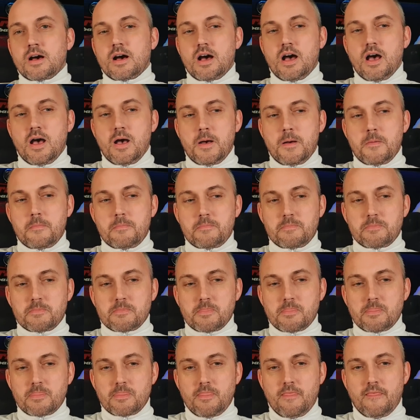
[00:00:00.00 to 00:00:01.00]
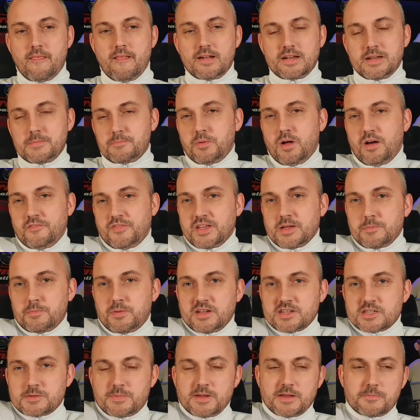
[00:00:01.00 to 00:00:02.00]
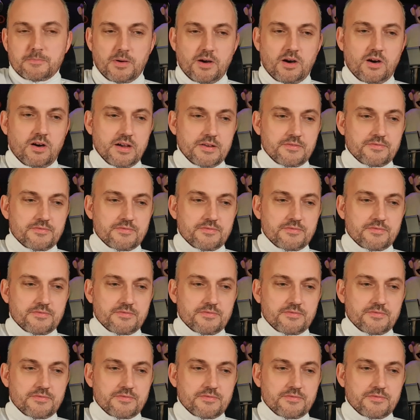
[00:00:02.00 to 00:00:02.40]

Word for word: Um, and it, I think it plays a big part